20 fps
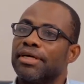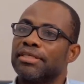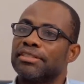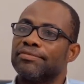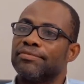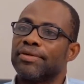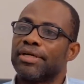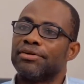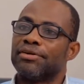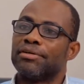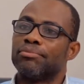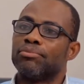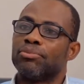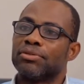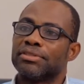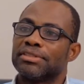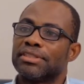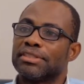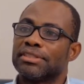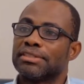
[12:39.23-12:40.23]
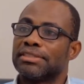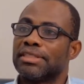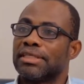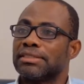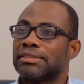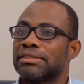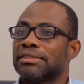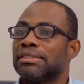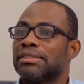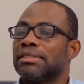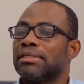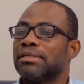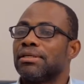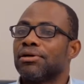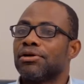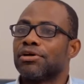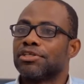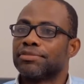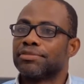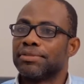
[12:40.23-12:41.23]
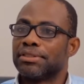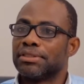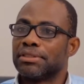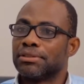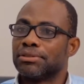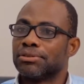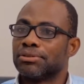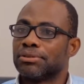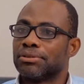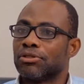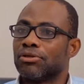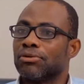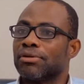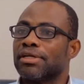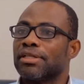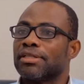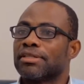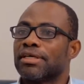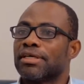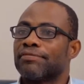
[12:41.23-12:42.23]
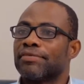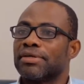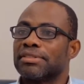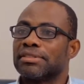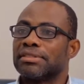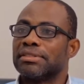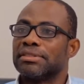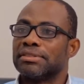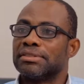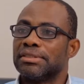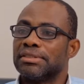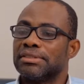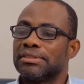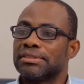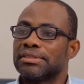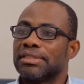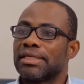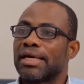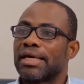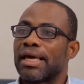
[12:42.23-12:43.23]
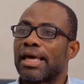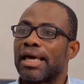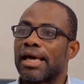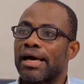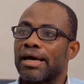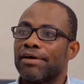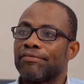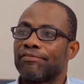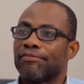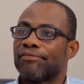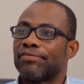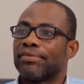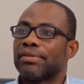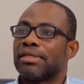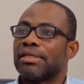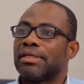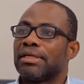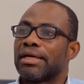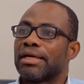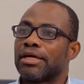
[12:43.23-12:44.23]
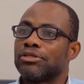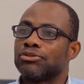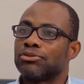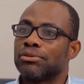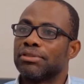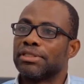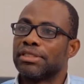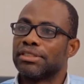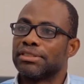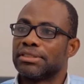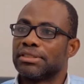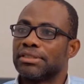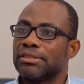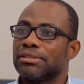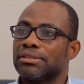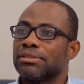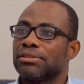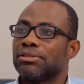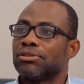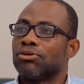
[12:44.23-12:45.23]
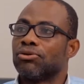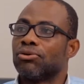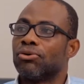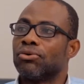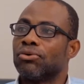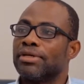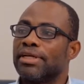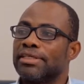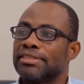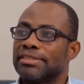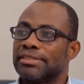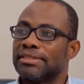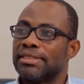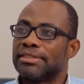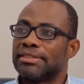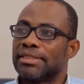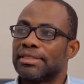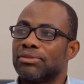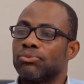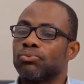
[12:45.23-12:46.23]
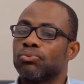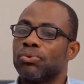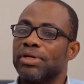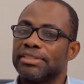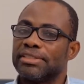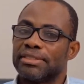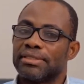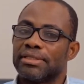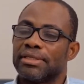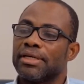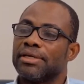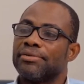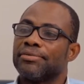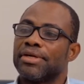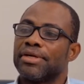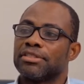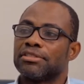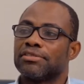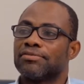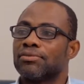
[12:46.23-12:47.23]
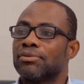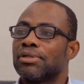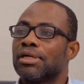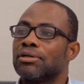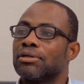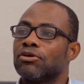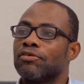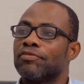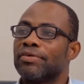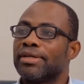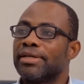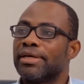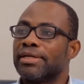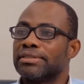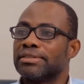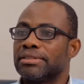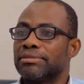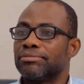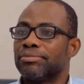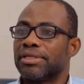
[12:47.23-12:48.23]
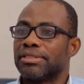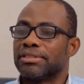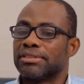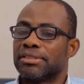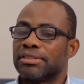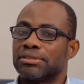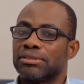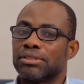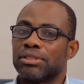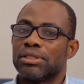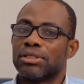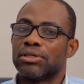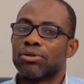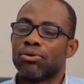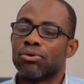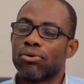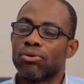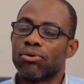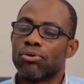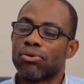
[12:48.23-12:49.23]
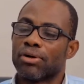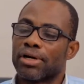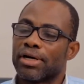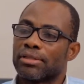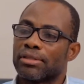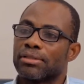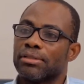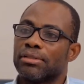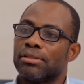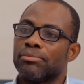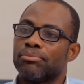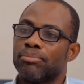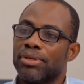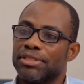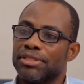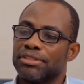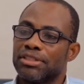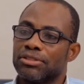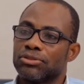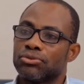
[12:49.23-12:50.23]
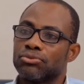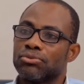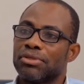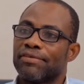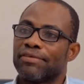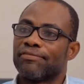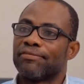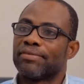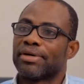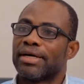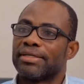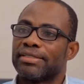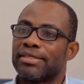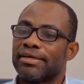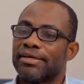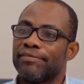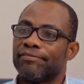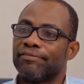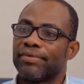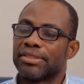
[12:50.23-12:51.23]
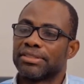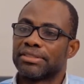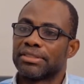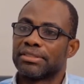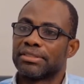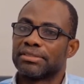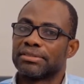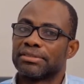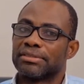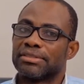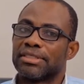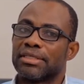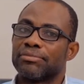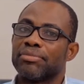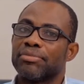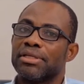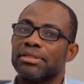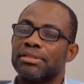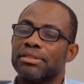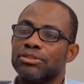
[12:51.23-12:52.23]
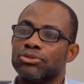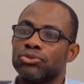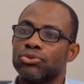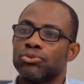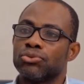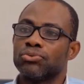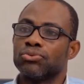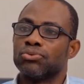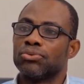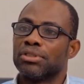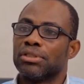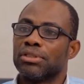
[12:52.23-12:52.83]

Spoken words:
It's very important that hospitals or healthcare facilities have isolation or designated waiting areas for our COVID-19 patients or patients who have other infections that may lead to